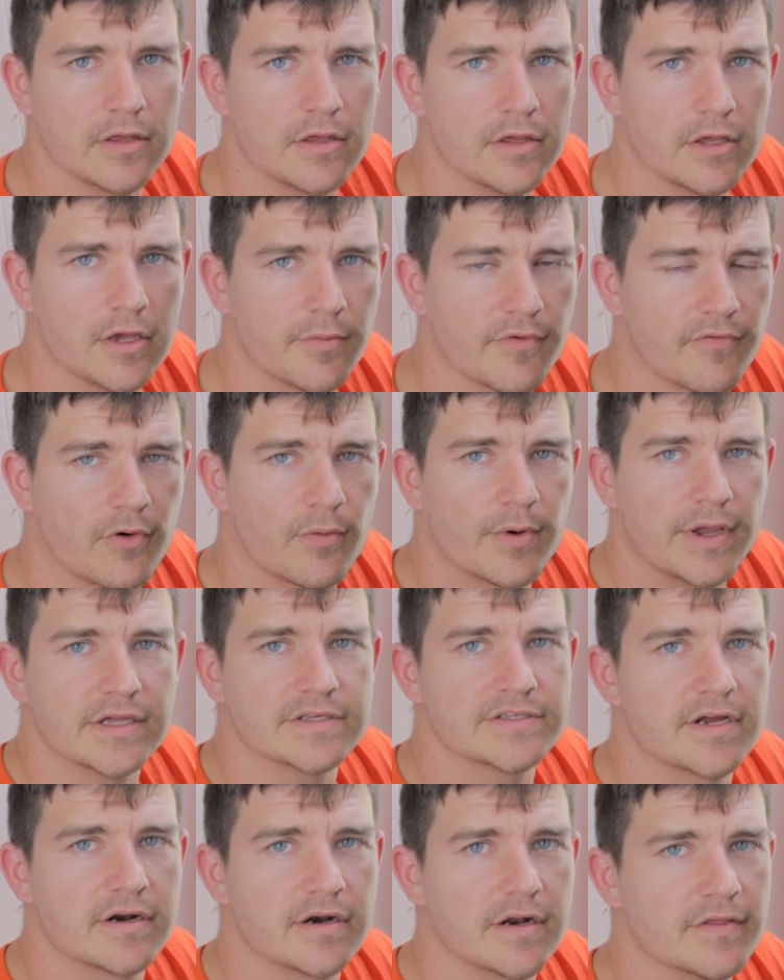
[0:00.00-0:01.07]
You know, before we get
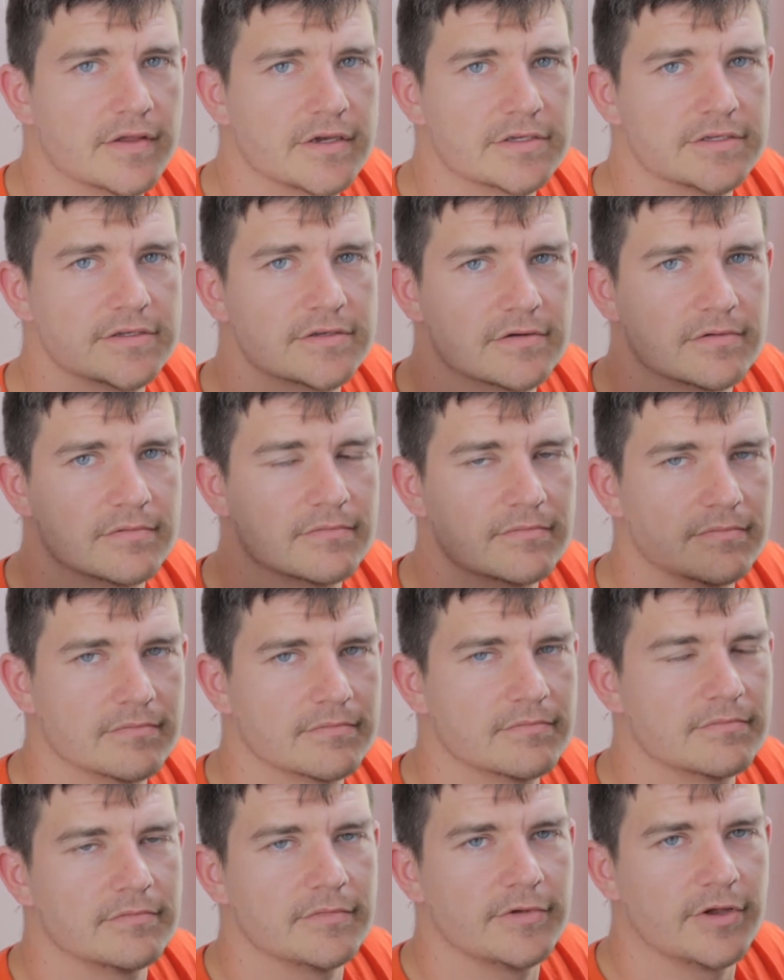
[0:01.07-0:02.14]
started on this,
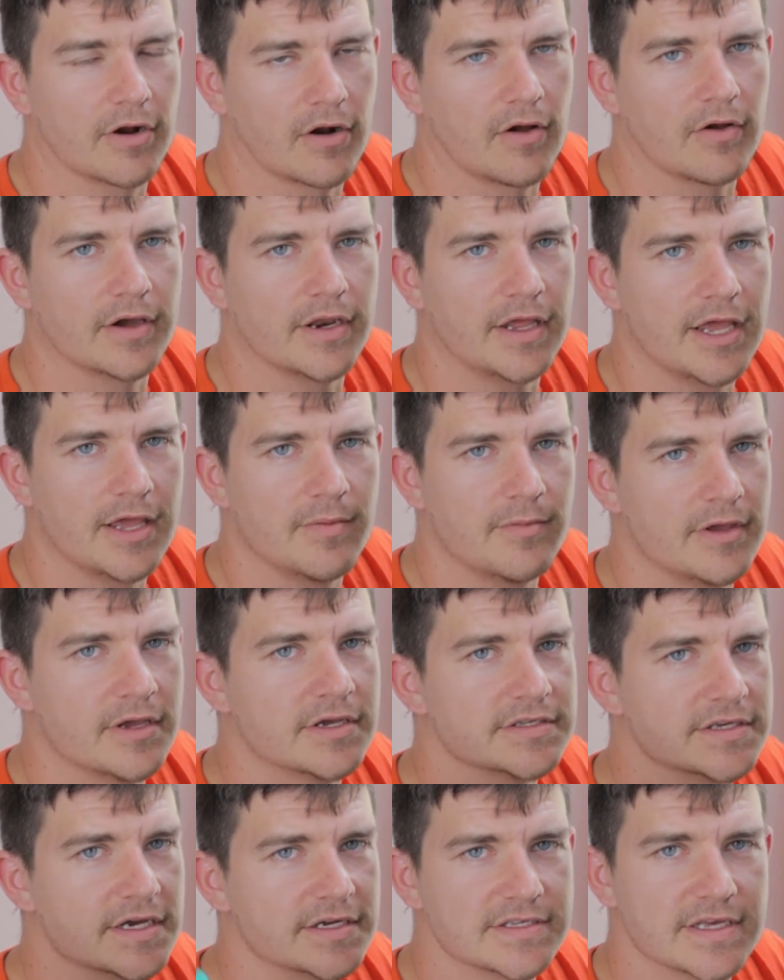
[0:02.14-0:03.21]
you're all gonna hate me
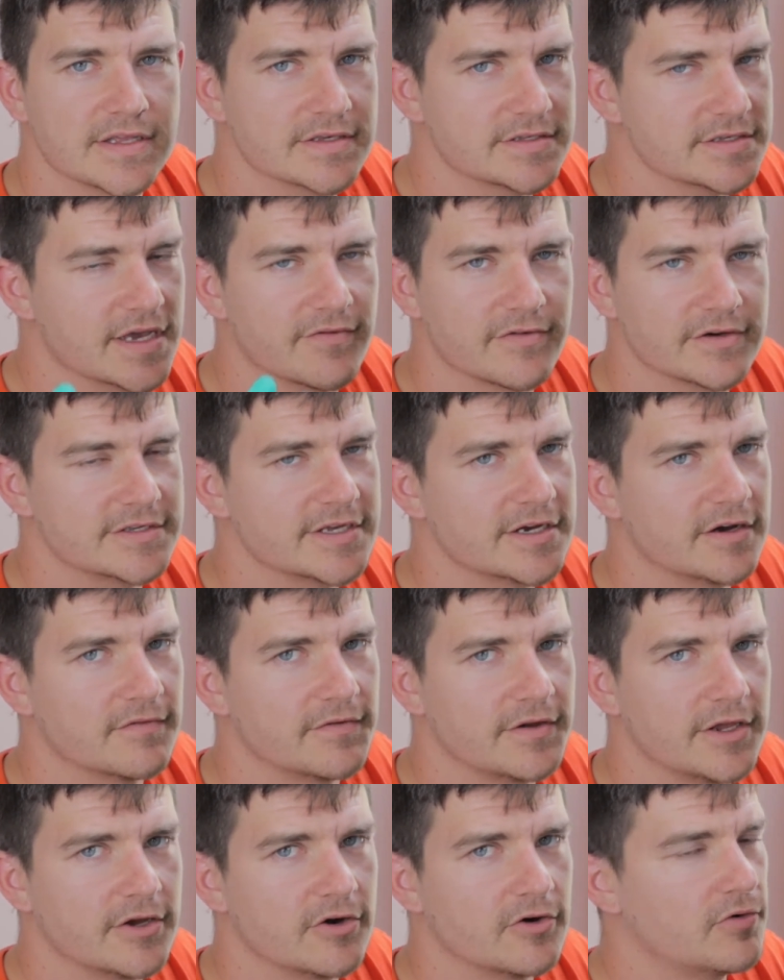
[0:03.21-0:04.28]
because I say this every single
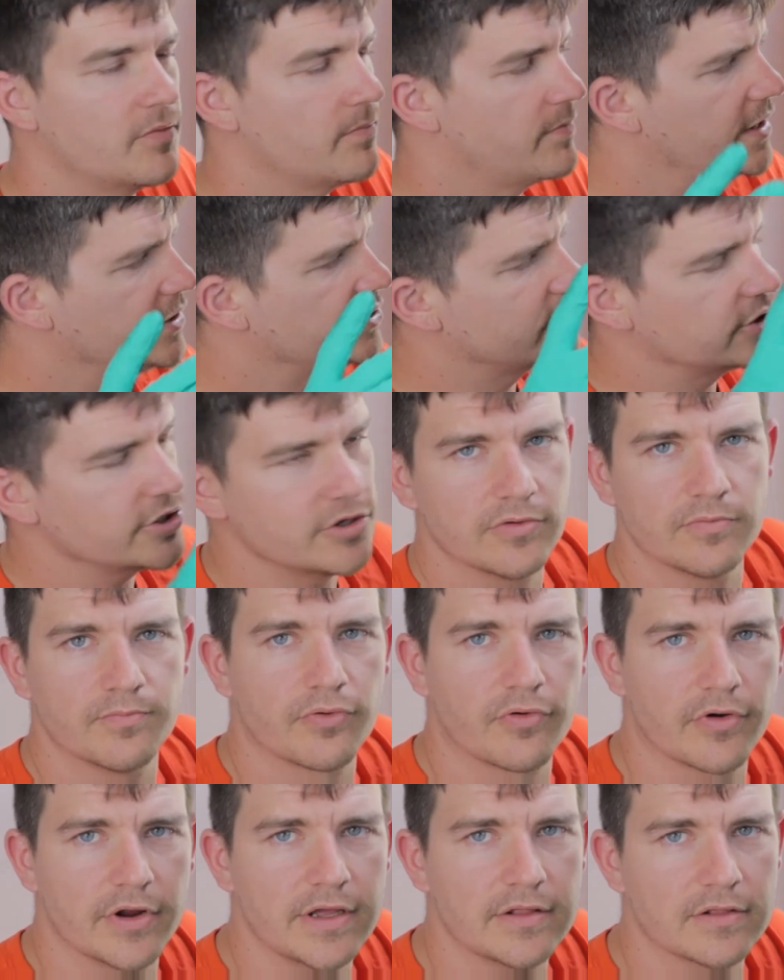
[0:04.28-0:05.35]
video. Make sure you
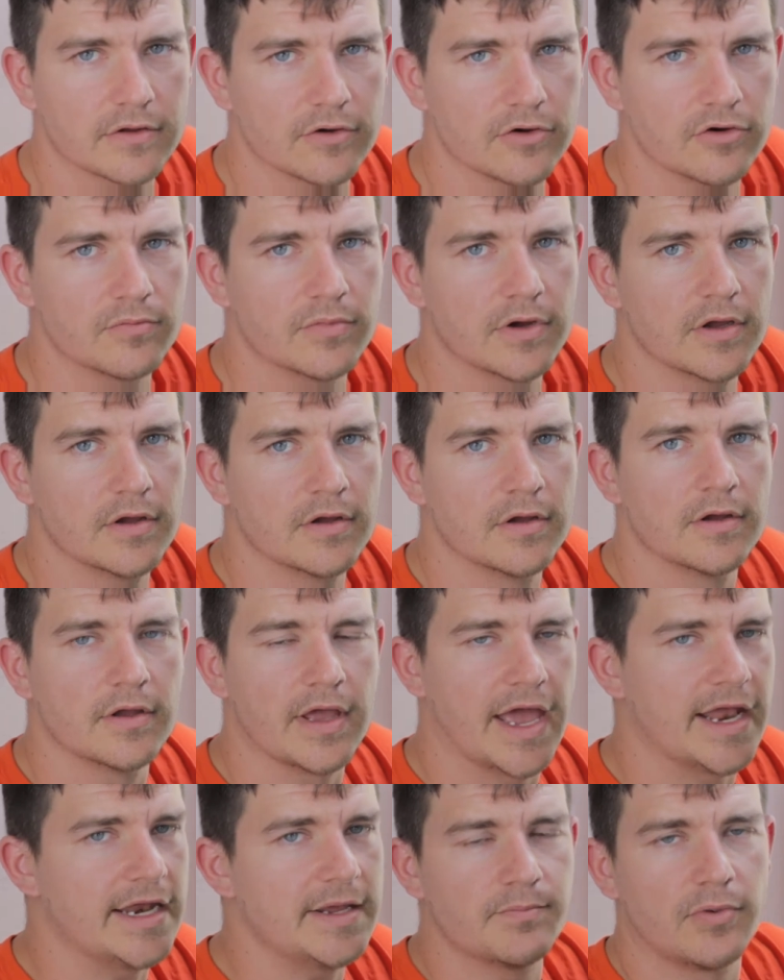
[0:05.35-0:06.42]
pre-lube
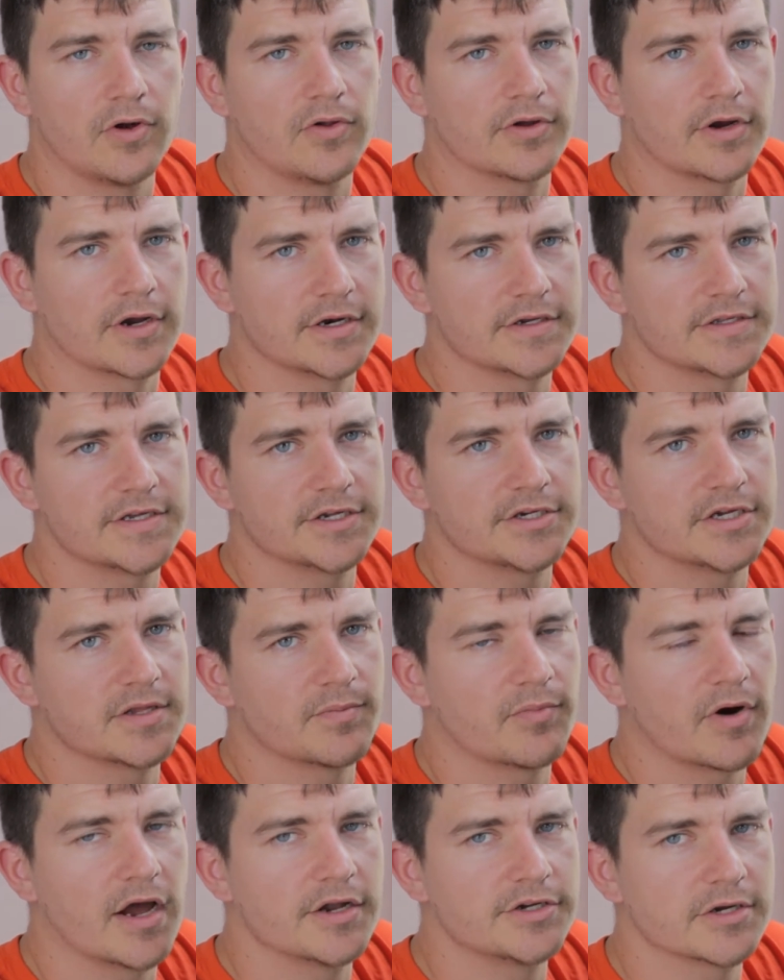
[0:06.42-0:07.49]
any bolt you're going to touch on the
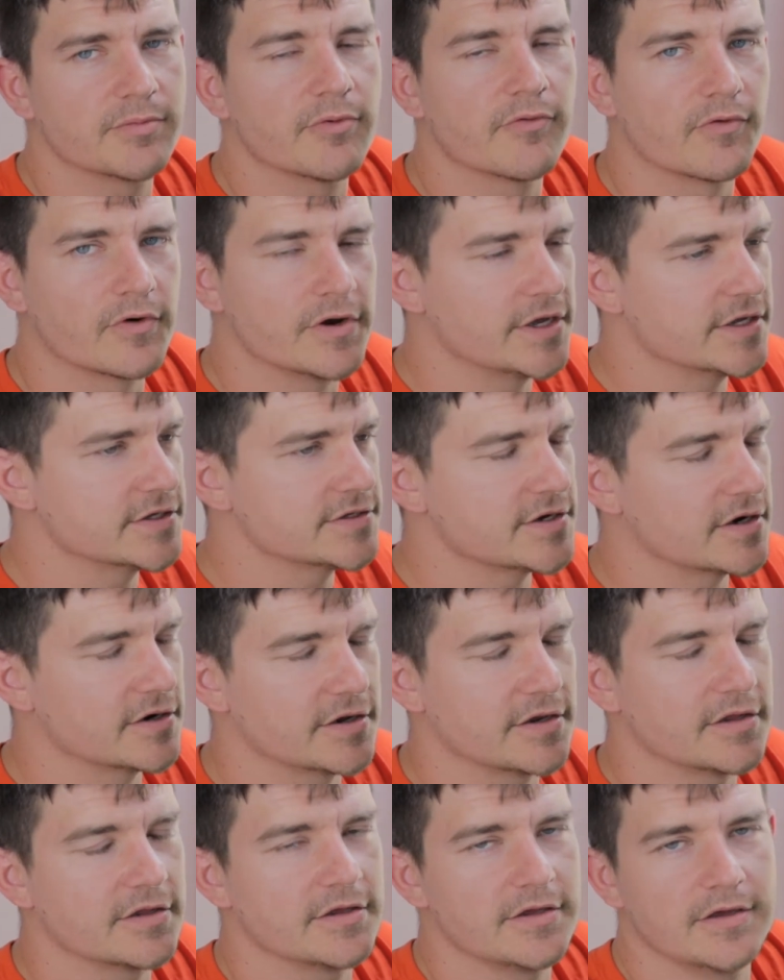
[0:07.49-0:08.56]
project before you get
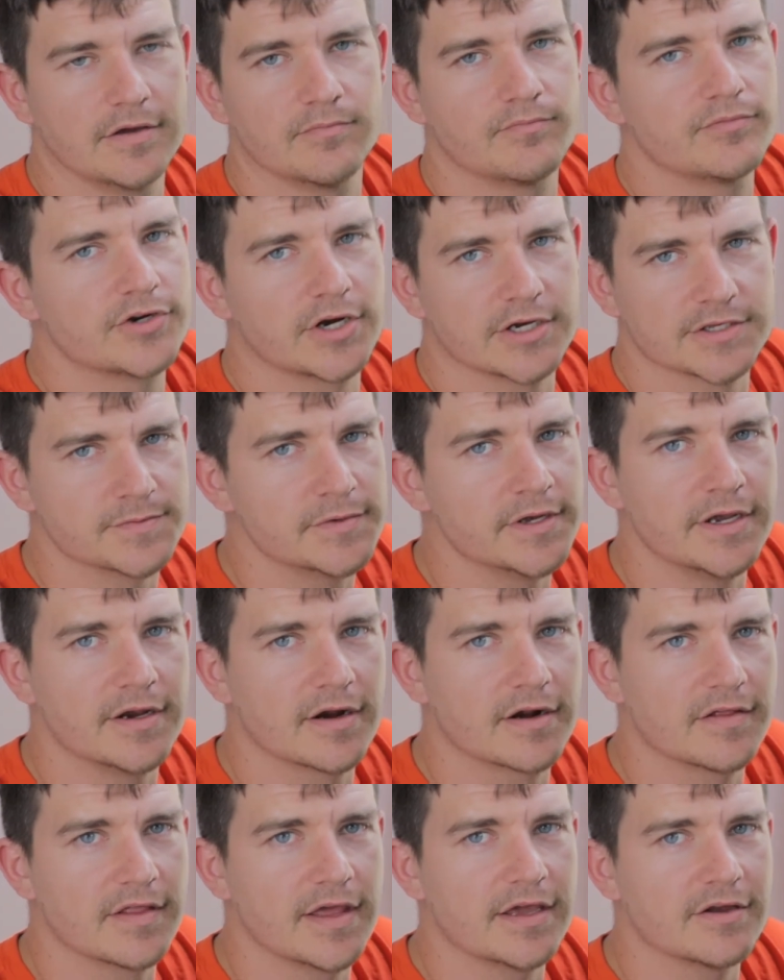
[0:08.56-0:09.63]
started. Trust me, you're
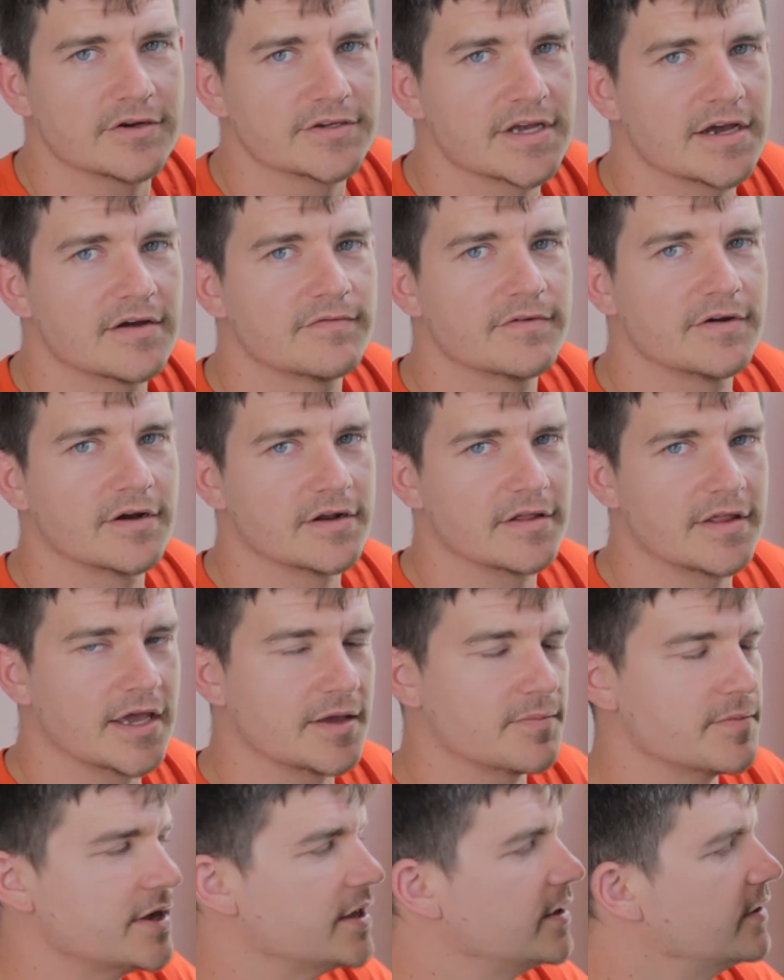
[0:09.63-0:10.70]
going to thank yourself, you're going to
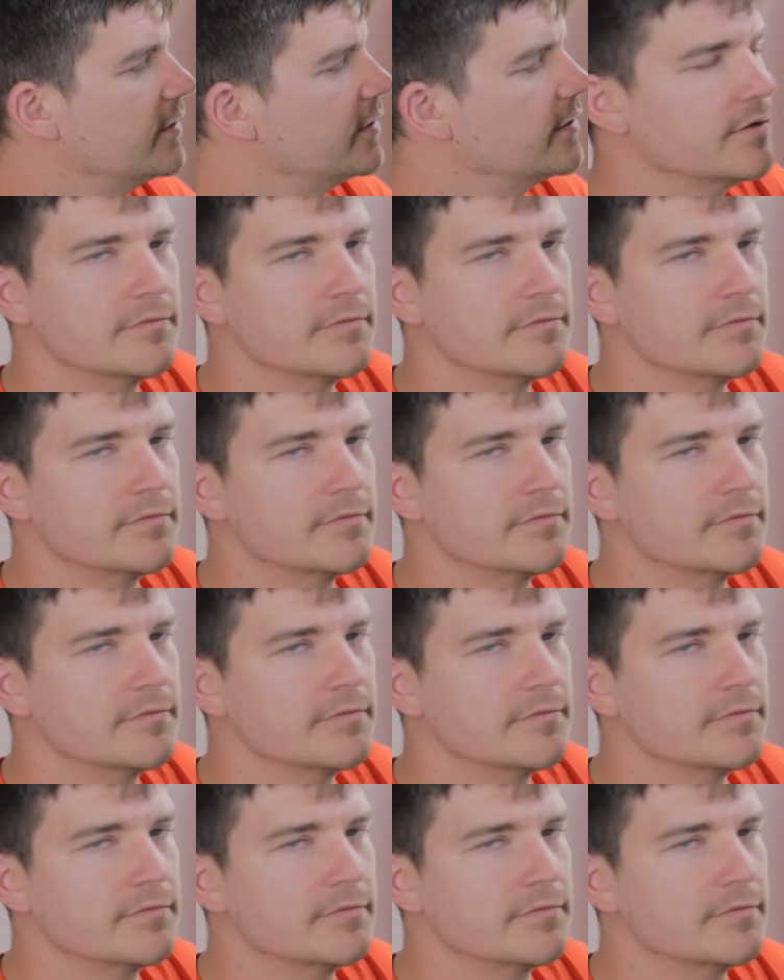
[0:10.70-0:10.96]
thank me.